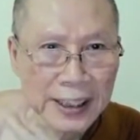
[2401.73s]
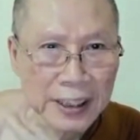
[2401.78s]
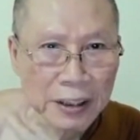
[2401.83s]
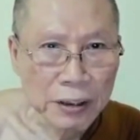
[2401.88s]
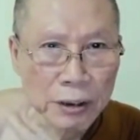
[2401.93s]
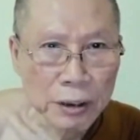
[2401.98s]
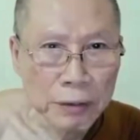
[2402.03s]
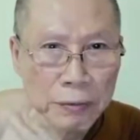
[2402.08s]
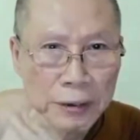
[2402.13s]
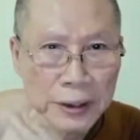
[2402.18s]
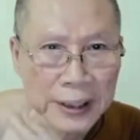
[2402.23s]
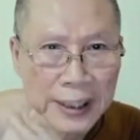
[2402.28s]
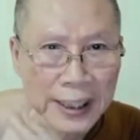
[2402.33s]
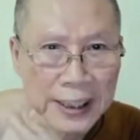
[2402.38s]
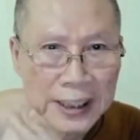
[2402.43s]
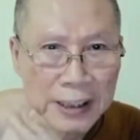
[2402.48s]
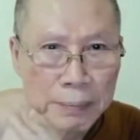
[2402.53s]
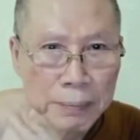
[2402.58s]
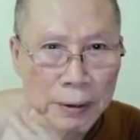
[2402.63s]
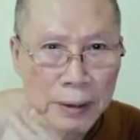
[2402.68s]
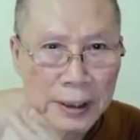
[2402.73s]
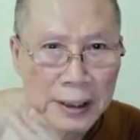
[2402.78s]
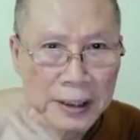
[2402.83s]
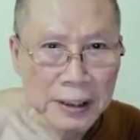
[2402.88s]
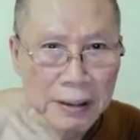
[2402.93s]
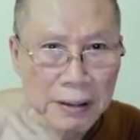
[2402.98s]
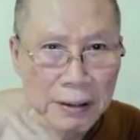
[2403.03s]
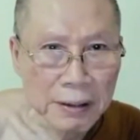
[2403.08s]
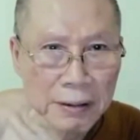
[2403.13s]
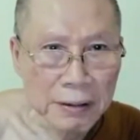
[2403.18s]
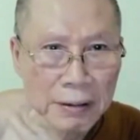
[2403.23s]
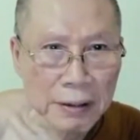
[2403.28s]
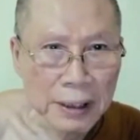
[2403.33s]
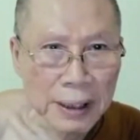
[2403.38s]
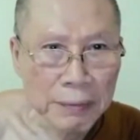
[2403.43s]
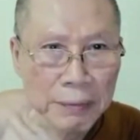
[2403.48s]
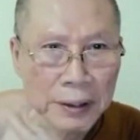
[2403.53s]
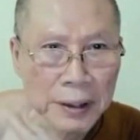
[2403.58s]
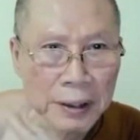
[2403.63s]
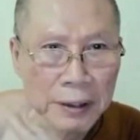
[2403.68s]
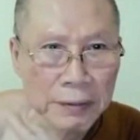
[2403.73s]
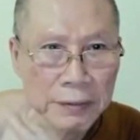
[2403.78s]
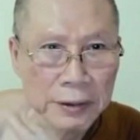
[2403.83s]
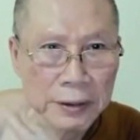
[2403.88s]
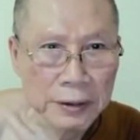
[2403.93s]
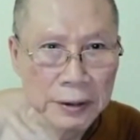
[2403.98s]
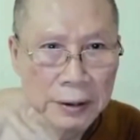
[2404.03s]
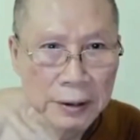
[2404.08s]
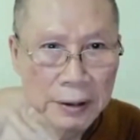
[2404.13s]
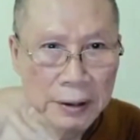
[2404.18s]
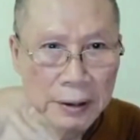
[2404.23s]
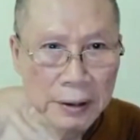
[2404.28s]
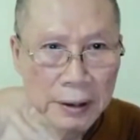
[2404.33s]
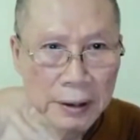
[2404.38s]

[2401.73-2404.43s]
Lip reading: than cope with any political upheaval.